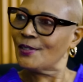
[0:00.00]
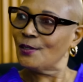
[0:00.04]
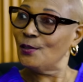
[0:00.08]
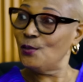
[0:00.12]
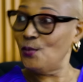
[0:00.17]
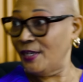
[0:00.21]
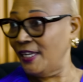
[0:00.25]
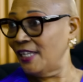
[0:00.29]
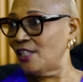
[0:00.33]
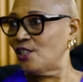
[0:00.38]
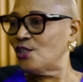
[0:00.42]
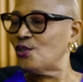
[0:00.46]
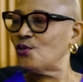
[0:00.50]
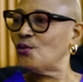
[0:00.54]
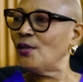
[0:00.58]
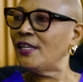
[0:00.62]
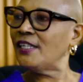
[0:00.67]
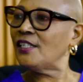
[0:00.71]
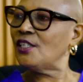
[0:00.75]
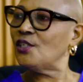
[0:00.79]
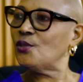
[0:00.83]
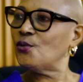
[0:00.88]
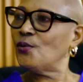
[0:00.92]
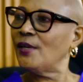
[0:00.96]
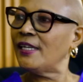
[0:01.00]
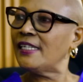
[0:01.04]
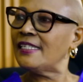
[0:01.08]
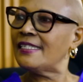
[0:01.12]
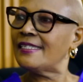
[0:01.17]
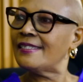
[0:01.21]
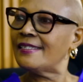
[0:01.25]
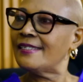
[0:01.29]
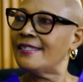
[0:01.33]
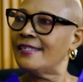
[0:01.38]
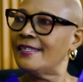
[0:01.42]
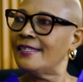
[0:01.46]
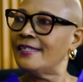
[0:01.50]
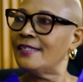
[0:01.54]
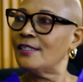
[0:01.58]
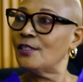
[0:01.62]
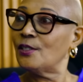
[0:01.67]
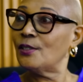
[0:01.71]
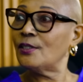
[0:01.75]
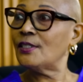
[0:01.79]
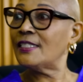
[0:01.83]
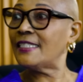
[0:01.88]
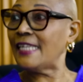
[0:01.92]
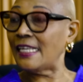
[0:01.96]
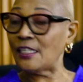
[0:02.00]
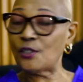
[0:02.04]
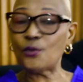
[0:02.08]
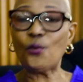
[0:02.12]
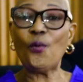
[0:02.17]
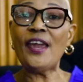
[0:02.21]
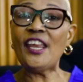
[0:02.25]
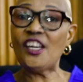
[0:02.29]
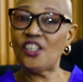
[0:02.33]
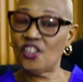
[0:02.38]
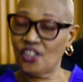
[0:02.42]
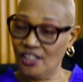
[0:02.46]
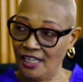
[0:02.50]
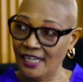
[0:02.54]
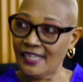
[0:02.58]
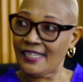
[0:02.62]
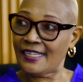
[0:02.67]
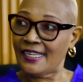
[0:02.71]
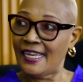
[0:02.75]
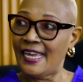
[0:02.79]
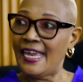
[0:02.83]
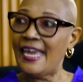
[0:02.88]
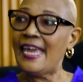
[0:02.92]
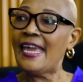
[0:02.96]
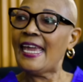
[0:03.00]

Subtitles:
Look at 2020. Just go and check